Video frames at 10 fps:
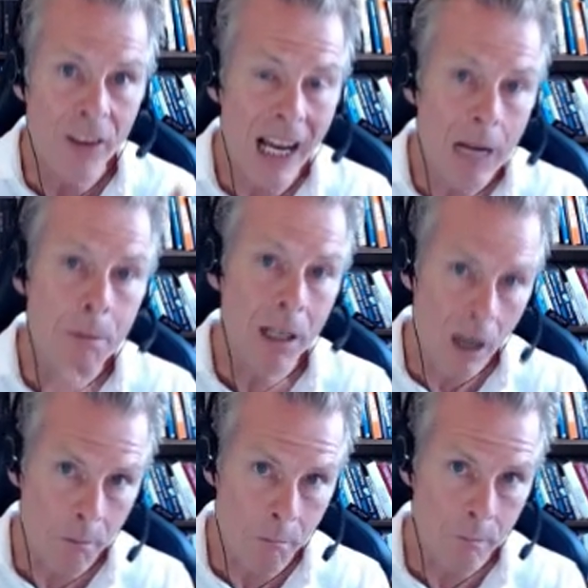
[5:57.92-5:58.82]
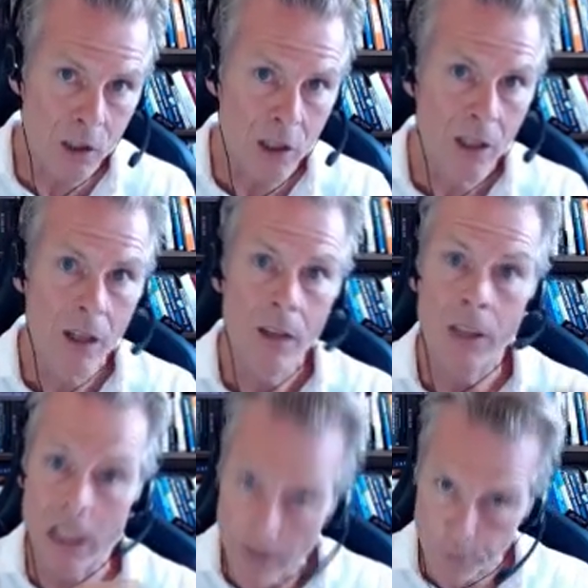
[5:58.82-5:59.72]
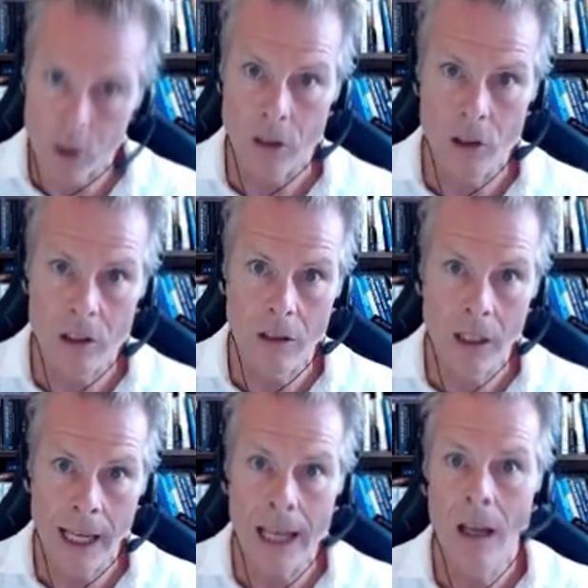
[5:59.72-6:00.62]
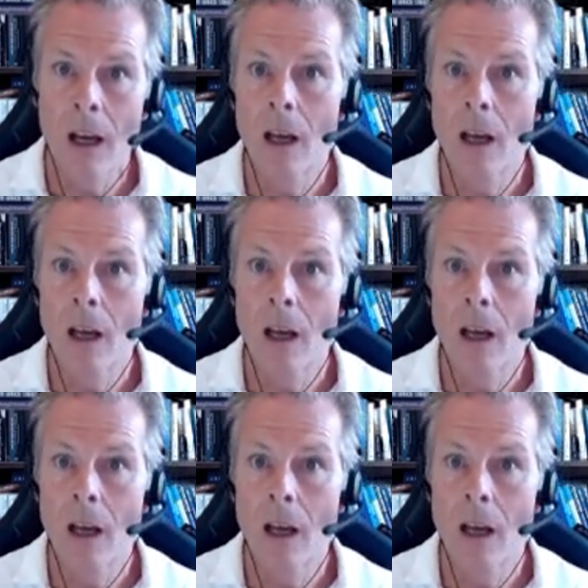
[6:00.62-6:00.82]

then becomes the difference. Okay.